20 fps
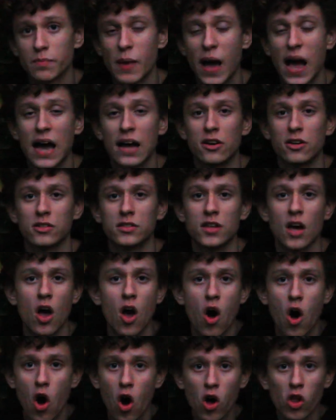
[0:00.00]
patterns
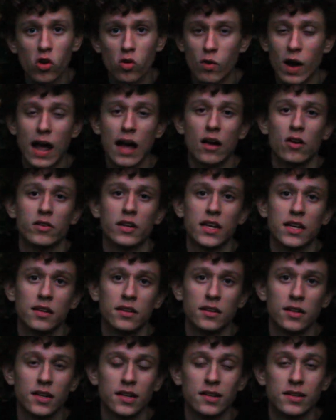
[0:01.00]
all around
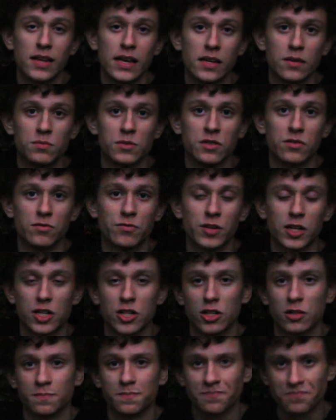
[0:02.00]
in names in
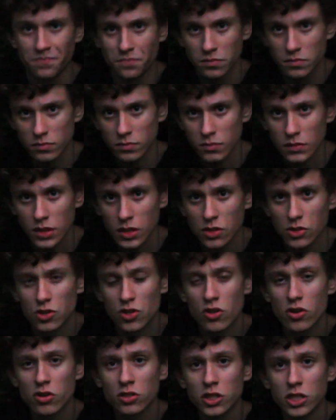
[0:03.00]
fiction.
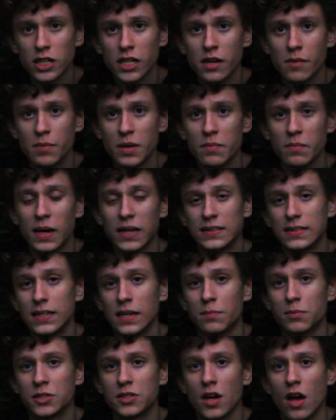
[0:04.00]
So those are going to be my
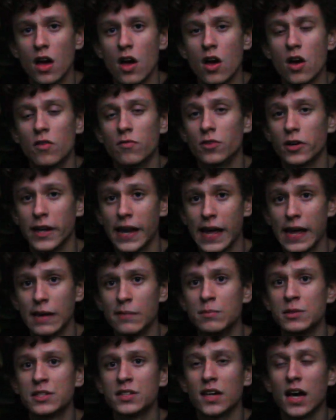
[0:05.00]
tips for
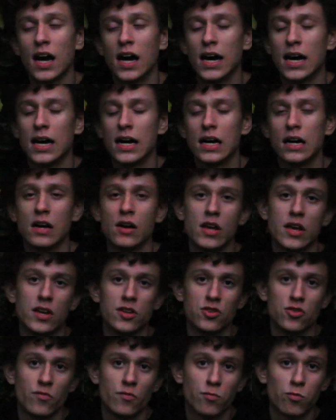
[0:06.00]
names
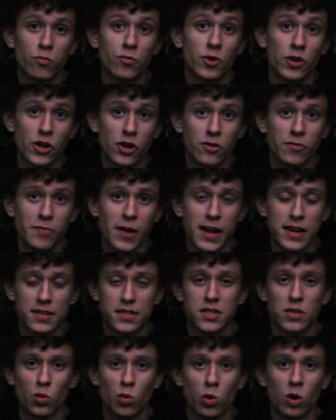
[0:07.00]
for your
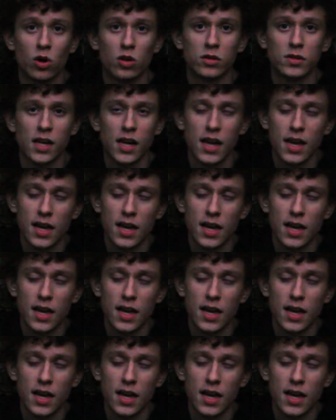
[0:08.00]
fantasy world.